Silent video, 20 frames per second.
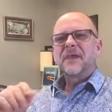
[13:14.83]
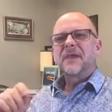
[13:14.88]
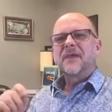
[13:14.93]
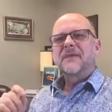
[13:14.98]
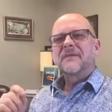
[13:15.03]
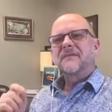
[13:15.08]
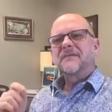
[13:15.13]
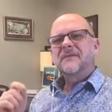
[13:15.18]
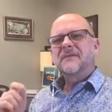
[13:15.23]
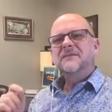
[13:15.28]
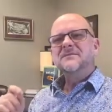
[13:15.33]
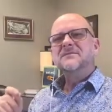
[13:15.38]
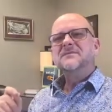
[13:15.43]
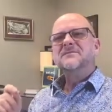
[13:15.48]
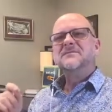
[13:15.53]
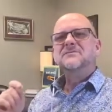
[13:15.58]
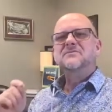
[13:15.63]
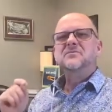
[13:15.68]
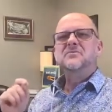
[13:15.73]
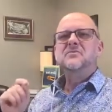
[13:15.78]
This is
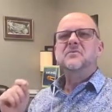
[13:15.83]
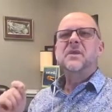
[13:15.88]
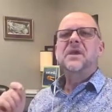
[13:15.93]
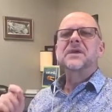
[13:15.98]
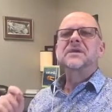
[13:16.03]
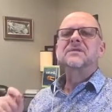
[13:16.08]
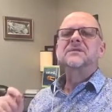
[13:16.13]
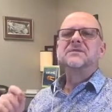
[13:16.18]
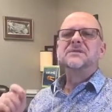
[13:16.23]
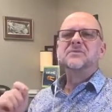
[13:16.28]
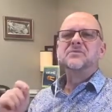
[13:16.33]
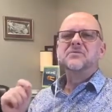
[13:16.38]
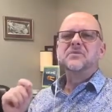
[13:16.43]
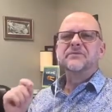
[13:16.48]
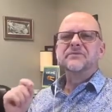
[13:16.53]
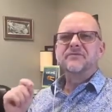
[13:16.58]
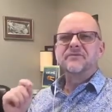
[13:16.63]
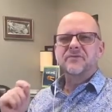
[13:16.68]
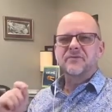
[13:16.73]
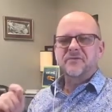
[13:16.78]
directly
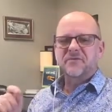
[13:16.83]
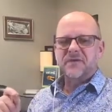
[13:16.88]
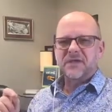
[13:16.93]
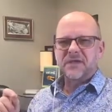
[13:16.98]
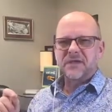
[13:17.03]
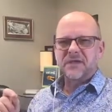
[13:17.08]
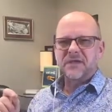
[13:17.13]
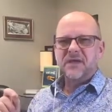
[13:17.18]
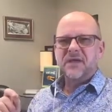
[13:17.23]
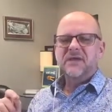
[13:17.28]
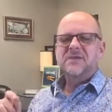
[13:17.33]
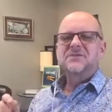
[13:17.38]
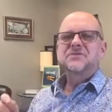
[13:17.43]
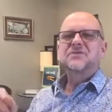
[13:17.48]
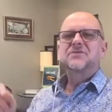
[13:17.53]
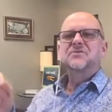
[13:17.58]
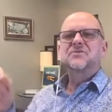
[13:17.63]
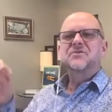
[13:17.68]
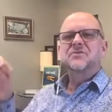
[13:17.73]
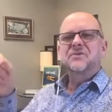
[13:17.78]
referring
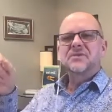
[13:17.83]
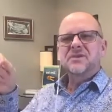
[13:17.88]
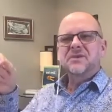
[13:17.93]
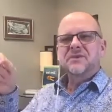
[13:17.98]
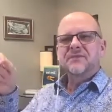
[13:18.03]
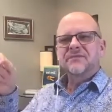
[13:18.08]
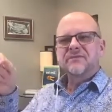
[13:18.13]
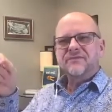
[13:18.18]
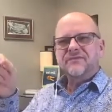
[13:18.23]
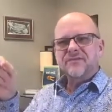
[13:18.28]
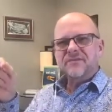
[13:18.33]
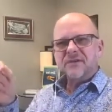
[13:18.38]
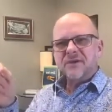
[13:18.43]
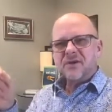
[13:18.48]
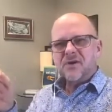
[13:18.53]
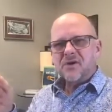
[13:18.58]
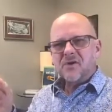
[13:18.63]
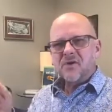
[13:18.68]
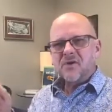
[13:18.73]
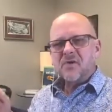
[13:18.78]
to the
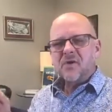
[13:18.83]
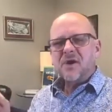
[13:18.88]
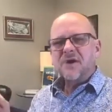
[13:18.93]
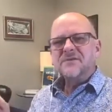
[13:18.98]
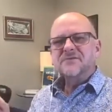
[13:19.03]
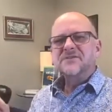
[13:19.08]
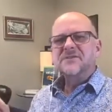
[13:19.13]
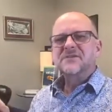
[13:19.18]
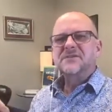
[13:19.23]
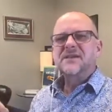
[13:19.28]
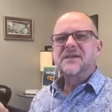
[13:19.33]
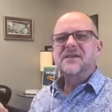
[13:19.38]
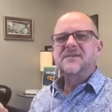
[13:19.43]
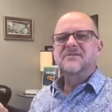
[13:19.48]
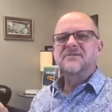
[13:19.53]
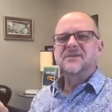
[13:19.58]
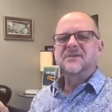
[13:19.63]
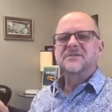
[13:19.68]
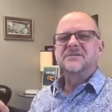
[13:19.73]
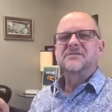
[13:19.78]
flow of
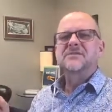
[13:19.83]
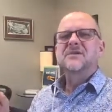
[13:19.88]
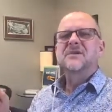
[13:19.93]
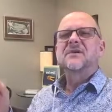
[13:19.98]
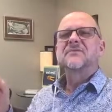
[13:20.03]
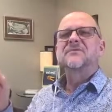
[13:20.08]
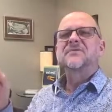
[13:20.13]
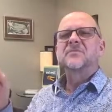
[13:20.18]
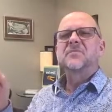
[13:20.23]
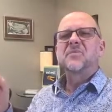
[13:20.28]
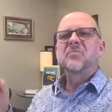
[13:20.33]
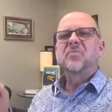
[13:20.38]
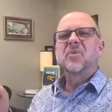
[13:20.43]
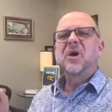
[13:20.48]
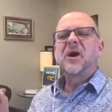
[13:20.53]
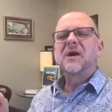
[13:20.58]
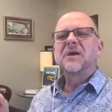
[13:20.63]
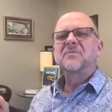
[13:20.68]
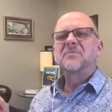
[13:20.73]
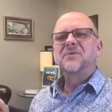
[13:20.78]
savings from the
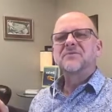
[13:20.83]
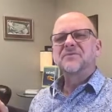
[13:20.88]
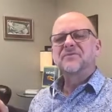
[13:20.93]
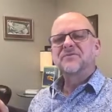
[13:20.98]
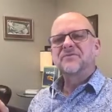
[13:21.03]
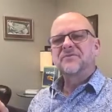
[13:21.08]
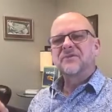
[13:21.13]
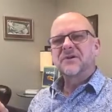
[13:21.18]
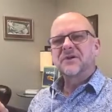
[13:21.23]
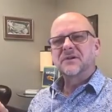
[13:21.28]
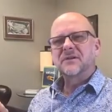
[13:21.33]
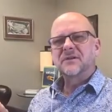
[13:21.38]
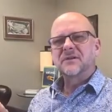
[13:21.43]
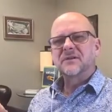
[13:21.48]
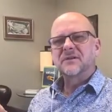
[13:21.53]
bottom of your funnel.